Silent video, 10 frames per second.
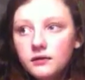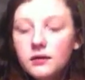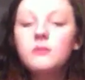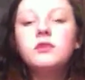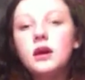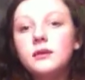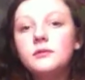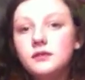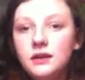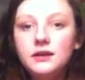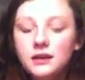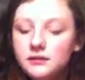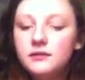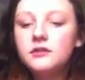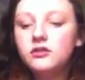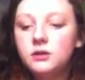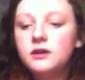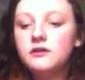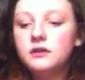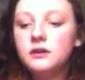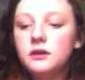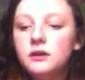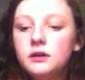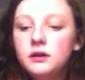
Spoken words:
sometimes in that situation,